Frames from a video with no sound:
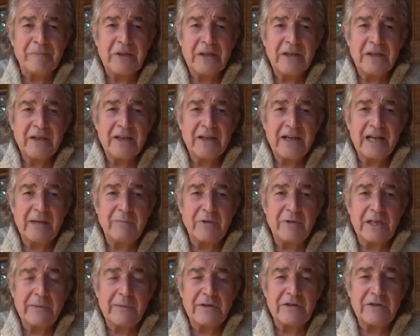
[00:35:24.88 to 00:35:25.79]

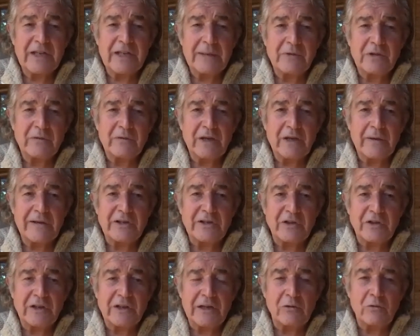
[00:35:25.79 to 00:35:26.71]
in terms of going to
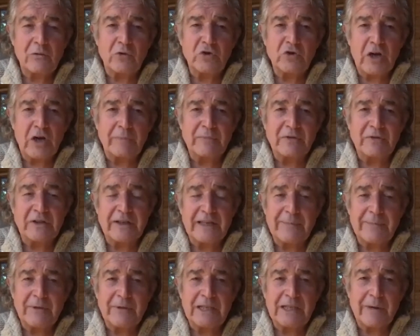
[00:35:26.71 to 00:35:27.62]
the local shops and
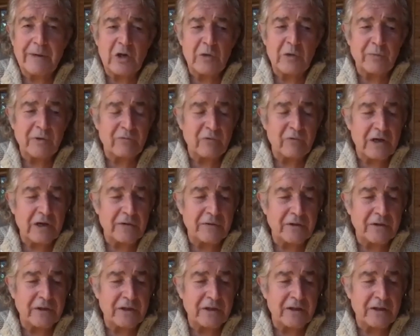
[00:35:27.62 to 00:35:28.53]
keeping them open
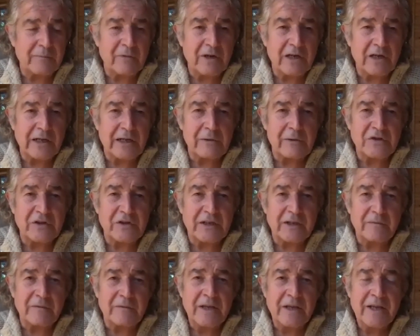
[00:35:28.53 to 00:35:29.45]
rather than them closing
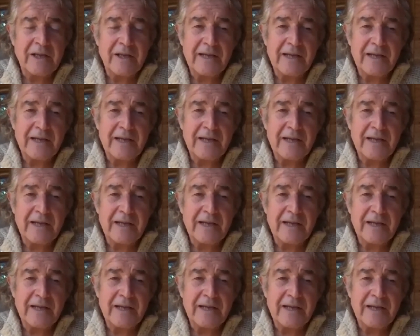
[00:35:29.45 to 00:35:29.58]
and